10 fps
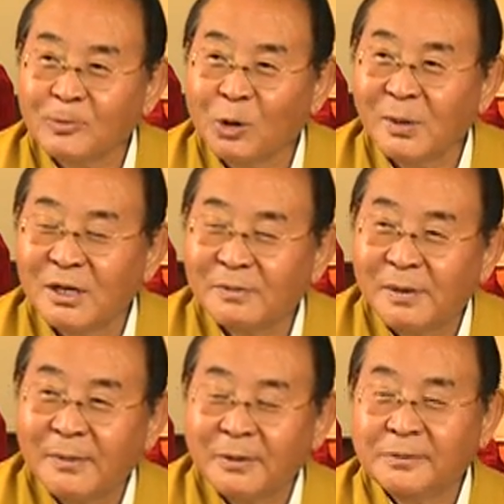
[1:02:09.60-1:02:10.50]
Oman
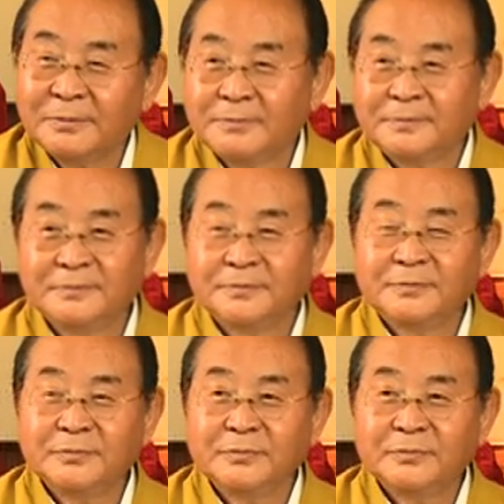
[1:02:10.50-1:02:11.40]
came
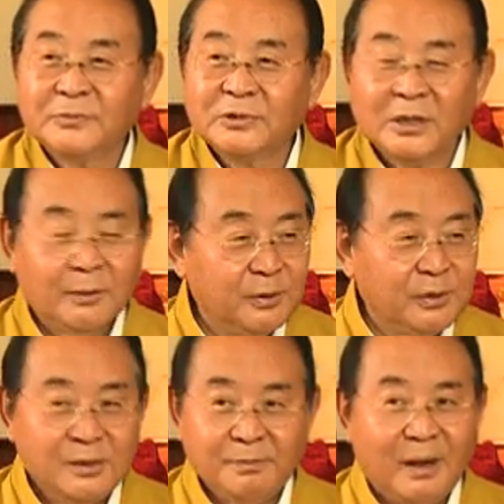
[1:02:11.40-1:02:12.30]
Kembo
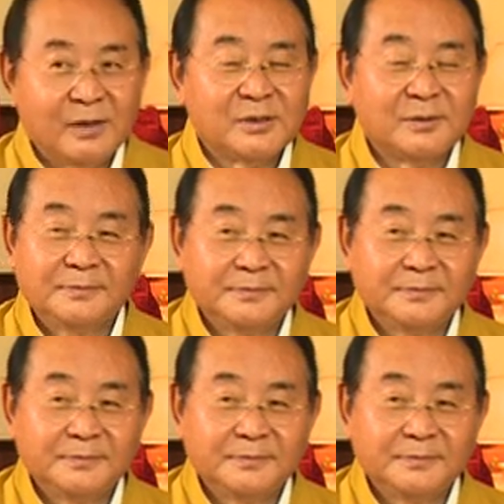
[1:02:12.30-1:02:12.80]
didn't budge.